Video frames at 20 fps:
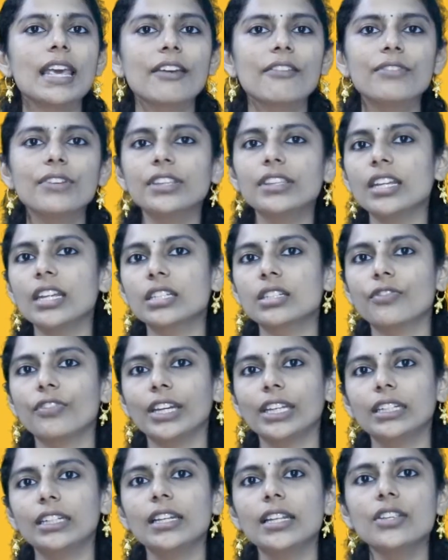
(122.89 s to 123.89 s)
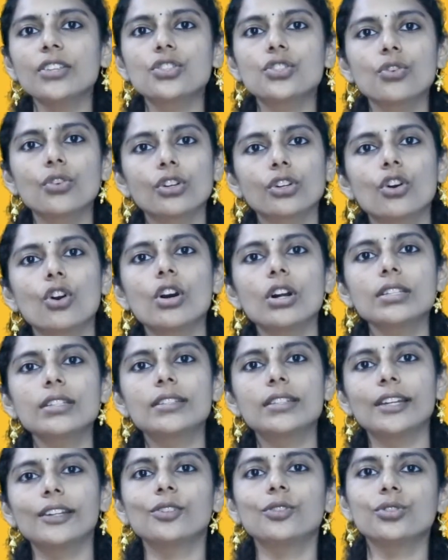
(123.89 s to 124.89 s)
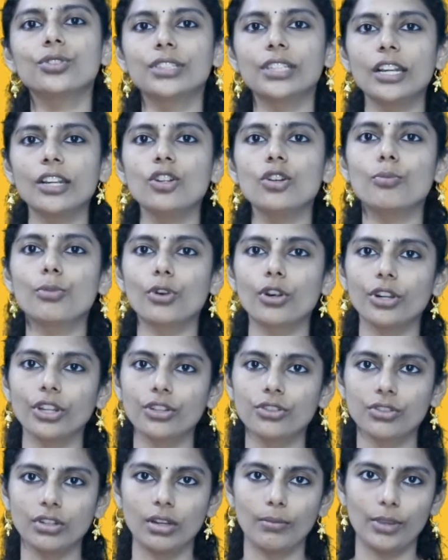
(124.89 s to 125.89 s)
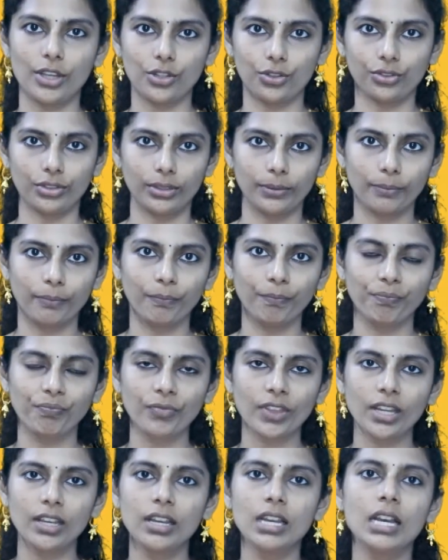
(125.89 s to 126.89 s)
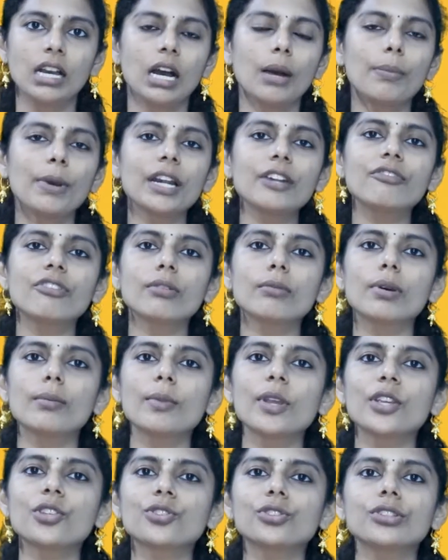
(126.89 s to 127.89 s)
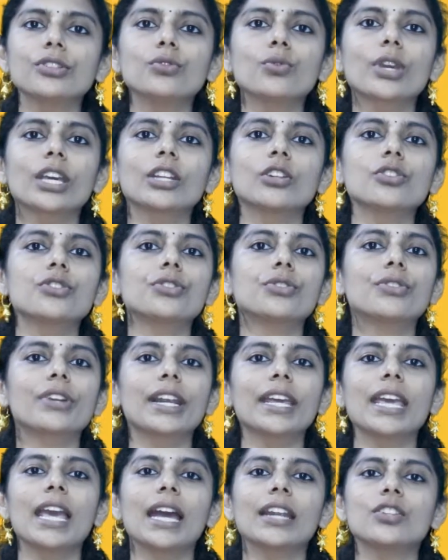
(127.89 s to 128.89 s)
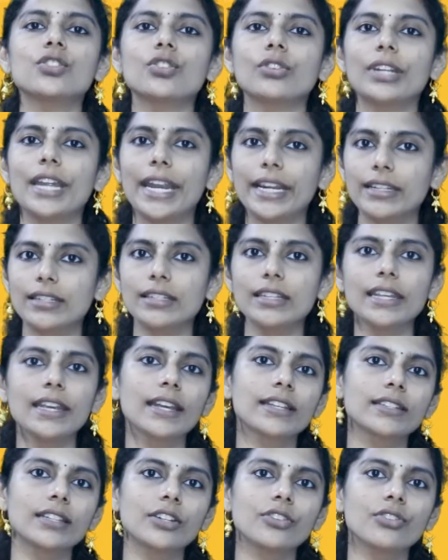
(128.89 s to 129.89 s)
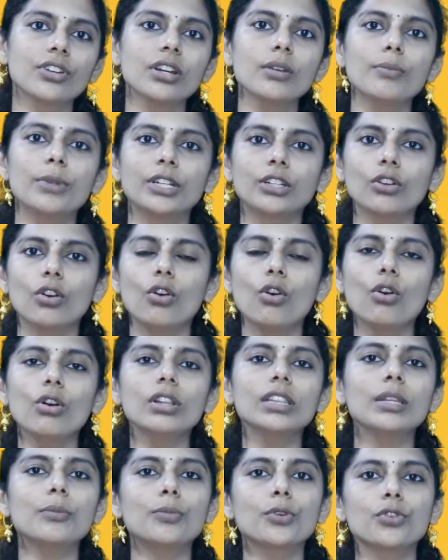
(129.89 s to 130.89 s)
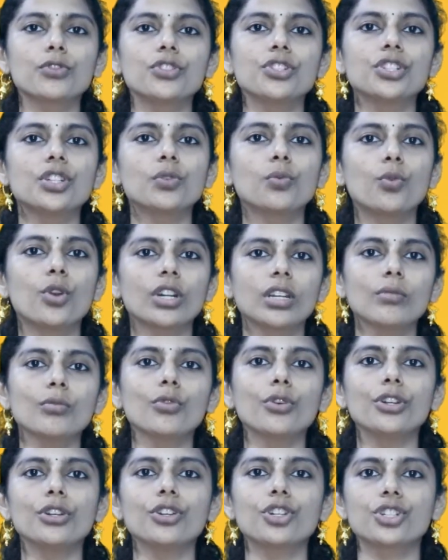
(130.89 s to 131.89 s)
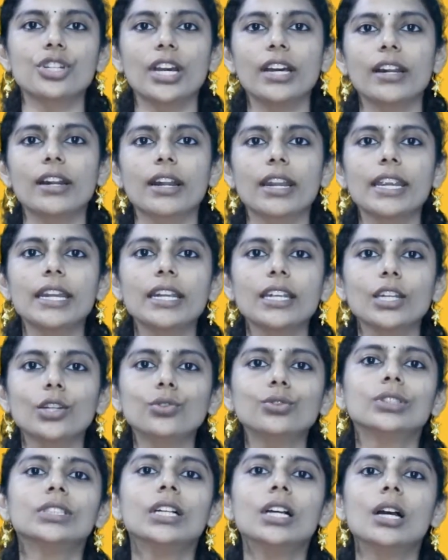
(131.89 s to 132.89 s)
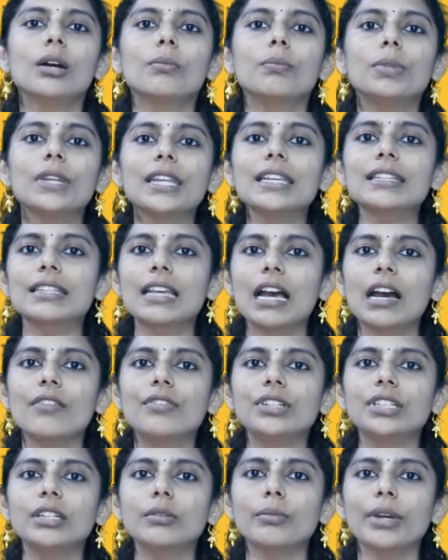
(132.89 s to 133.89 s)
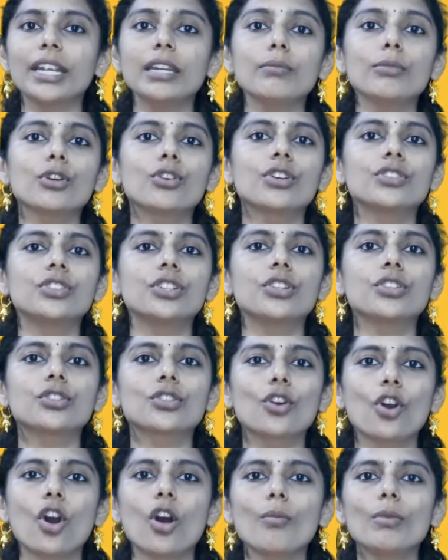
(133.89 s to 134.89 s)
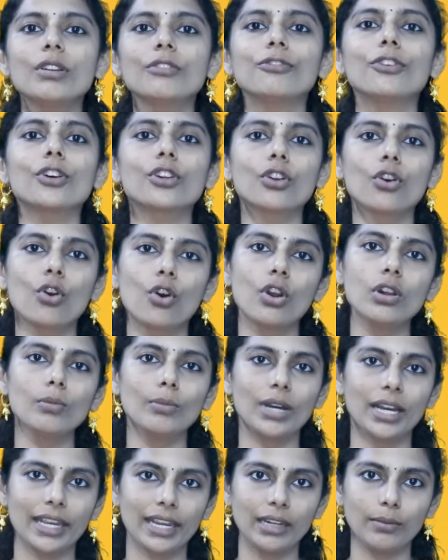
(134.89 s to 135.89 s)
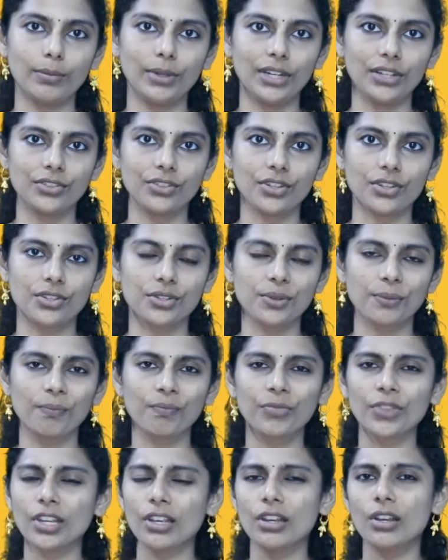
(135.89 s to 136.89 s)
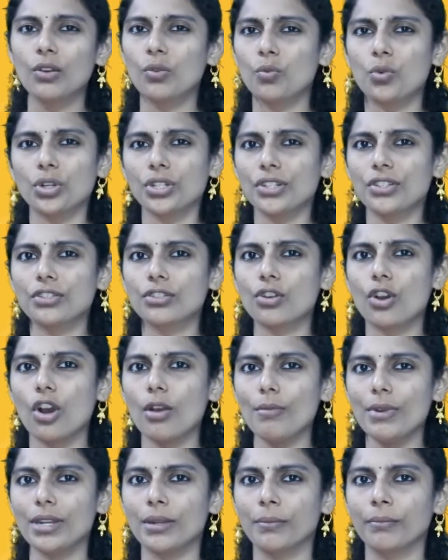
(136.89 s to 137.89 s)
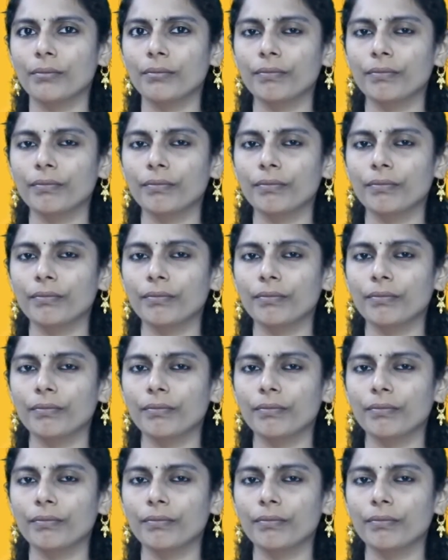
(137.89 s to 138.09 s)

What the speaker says: everything is finalized, you are all set to sell your products on Amazon. Apart from Amazon, you can also try hands on Etsy etc. But all the procedure what I'm going to share right now, please have it in mind because it is common for all marketplaces. What is common?